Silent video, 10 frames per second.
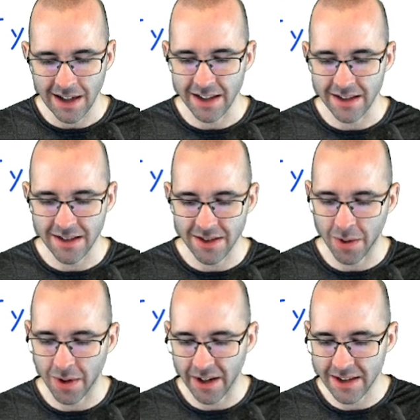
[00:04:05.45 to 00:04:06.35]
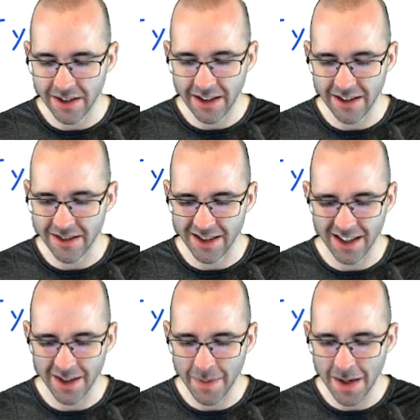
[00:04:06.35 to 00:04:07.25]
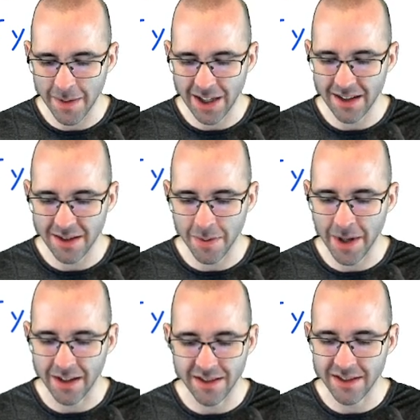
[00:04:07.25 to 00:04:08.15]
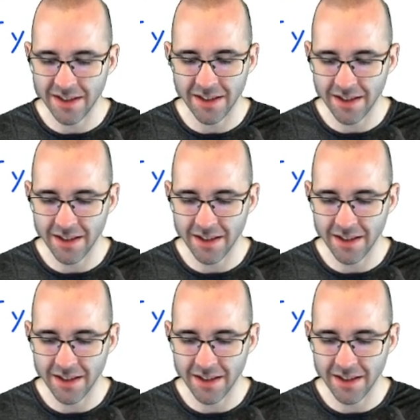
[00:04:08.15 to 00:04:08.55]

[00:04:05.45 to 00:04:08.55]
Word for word: Uh, so our answer here is uh, maybe it depends.